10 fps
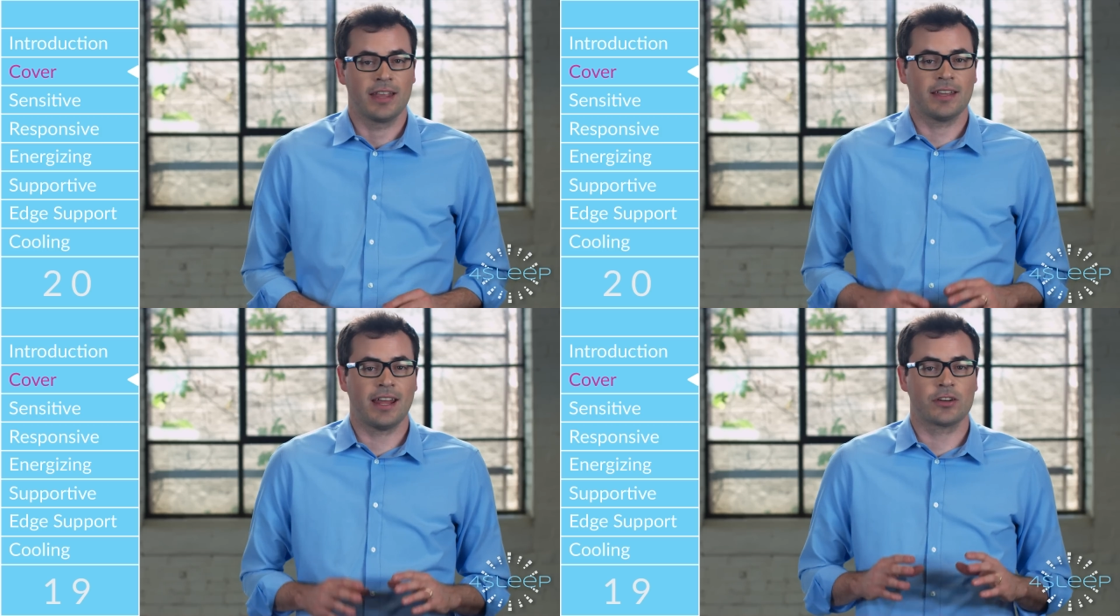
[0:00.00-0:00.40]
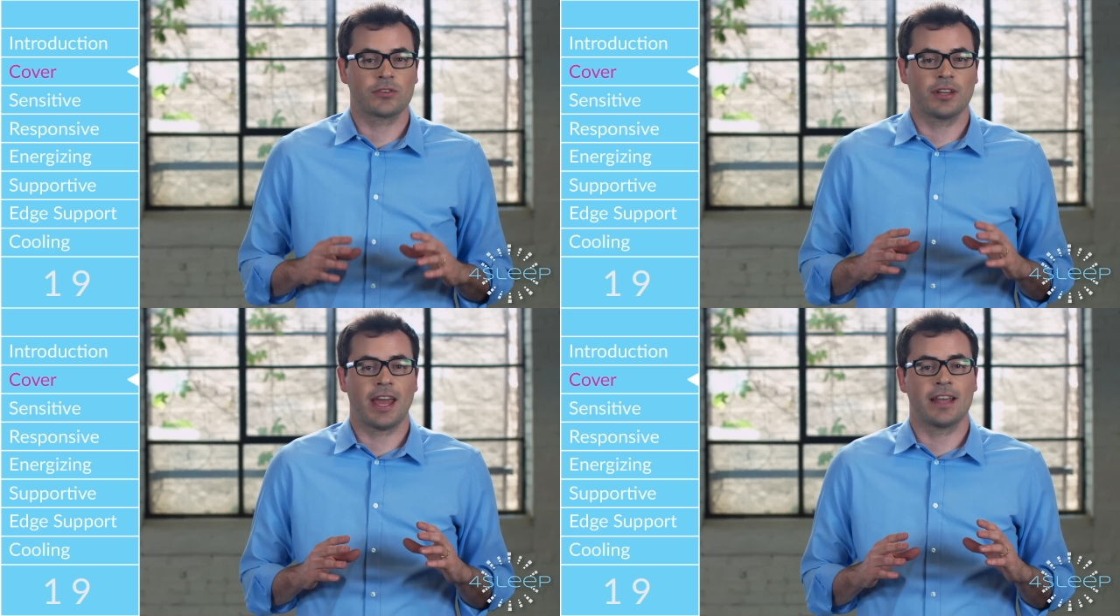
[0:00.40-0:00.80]
that
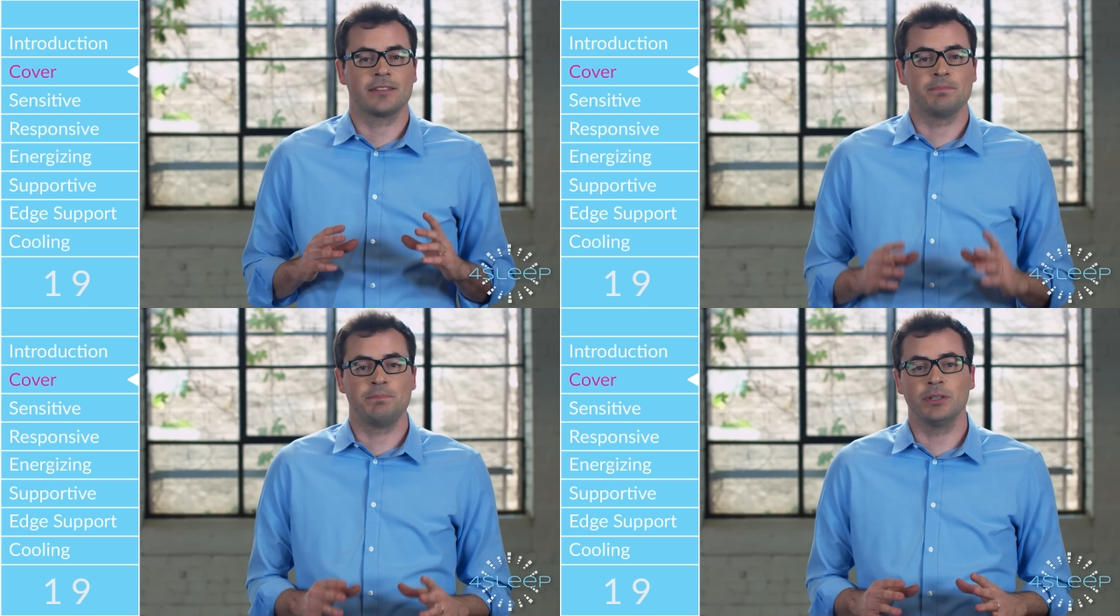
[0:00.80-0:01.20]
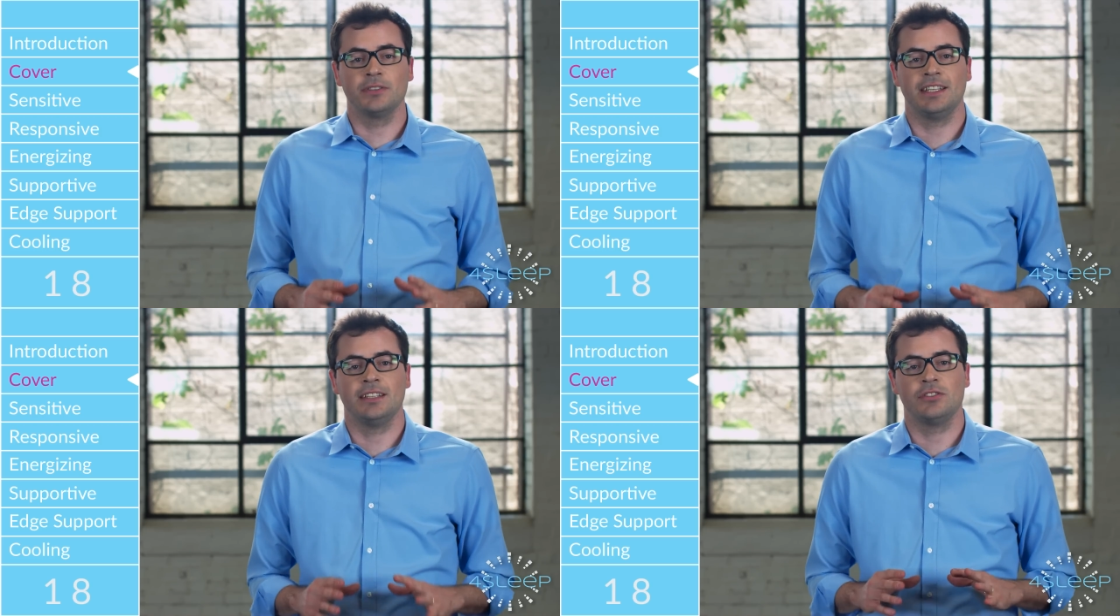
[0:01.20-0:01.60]
actually has
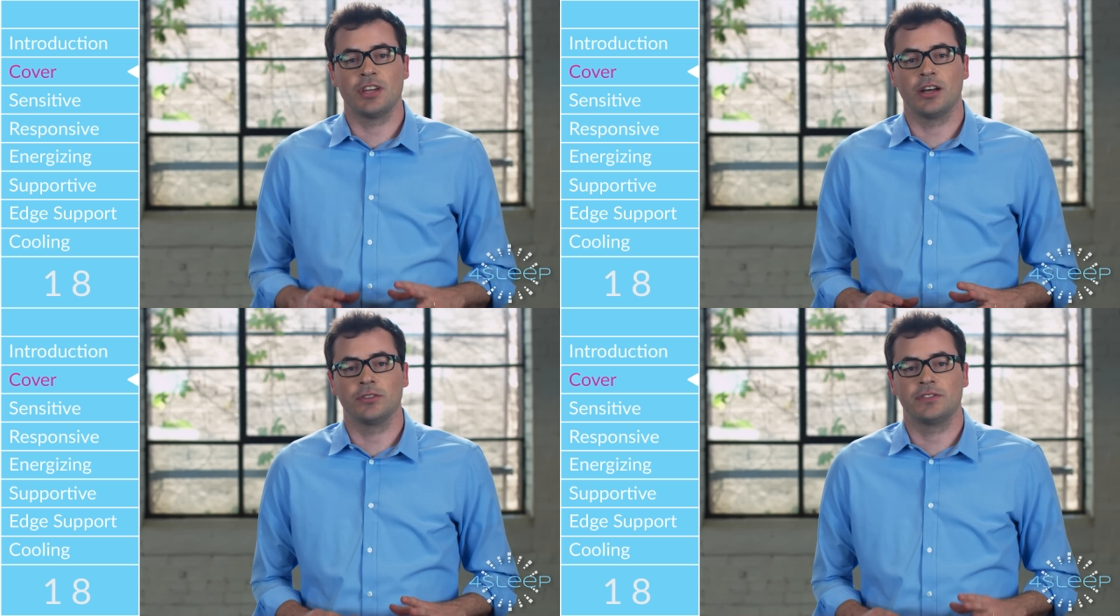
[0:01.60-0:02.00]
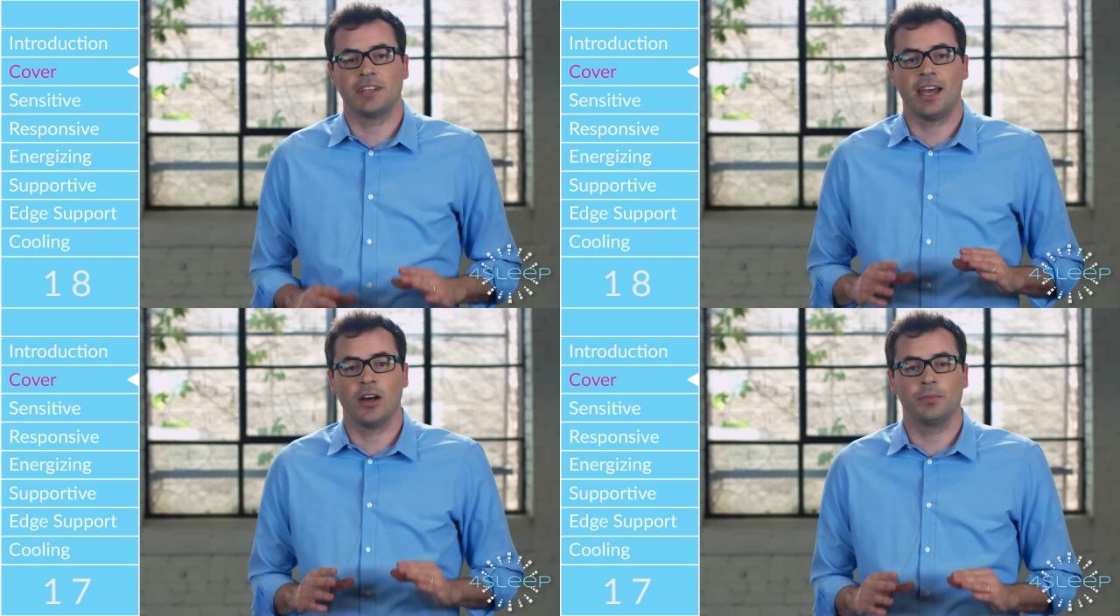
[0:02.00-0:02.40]
built-in gel
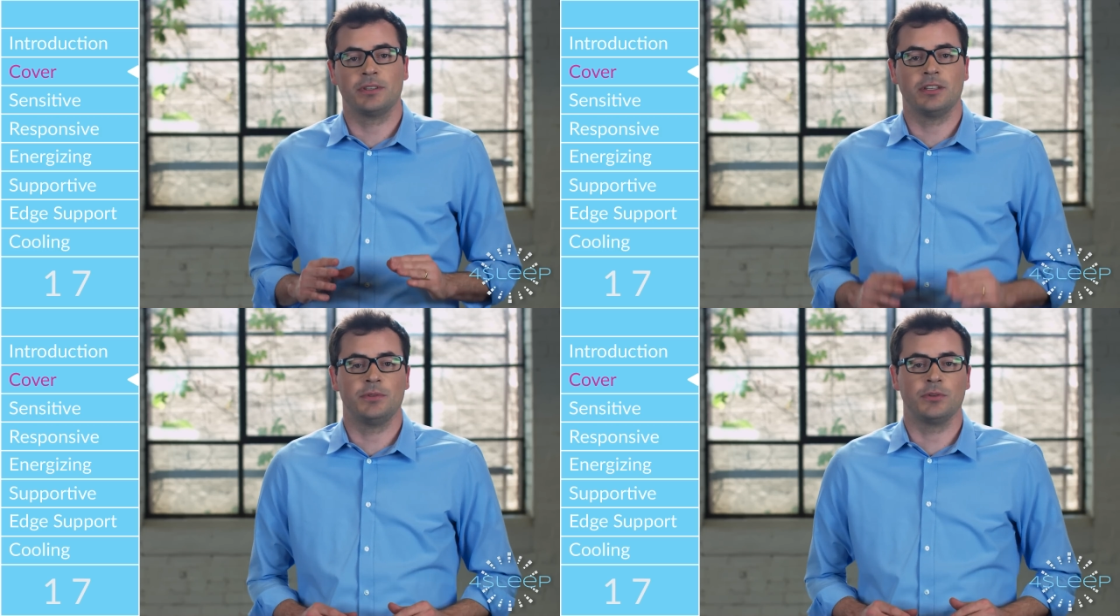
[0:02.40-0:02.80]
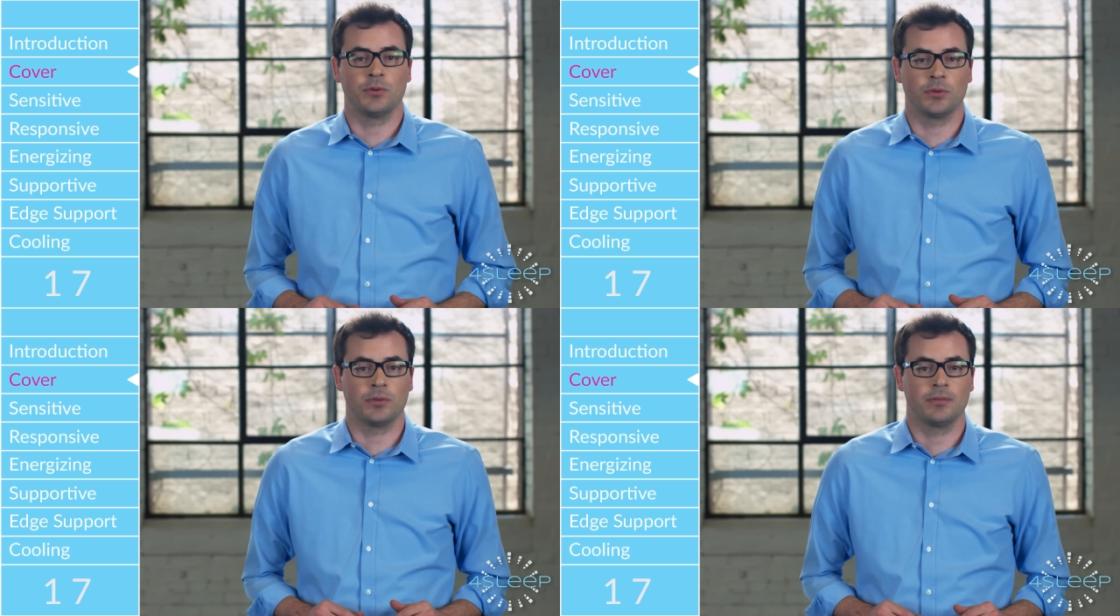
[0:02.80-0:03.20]
to help keep you
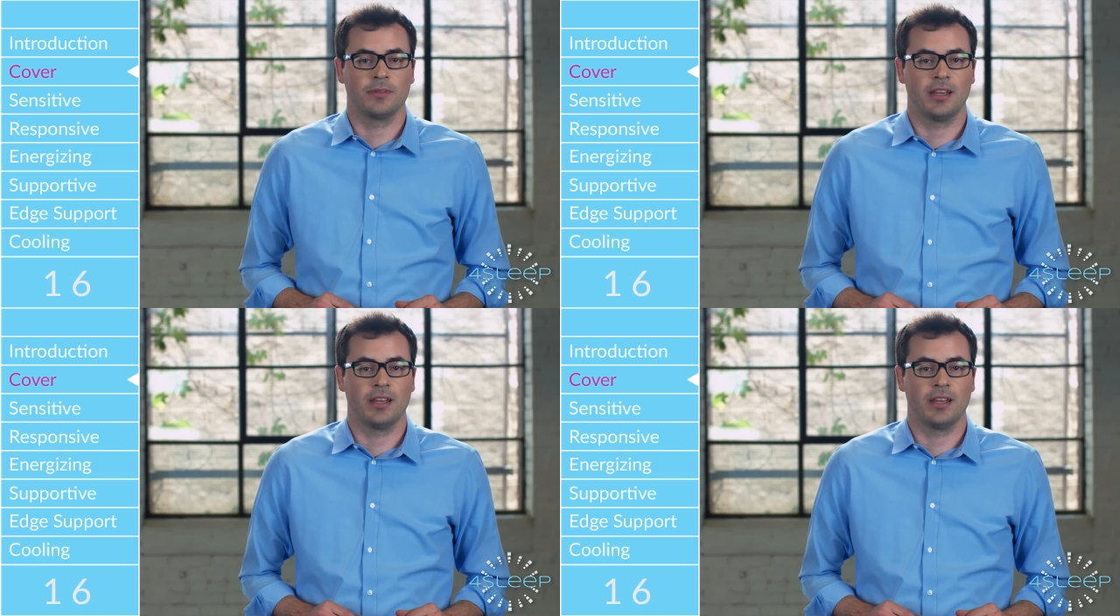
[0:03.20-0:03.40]
cool.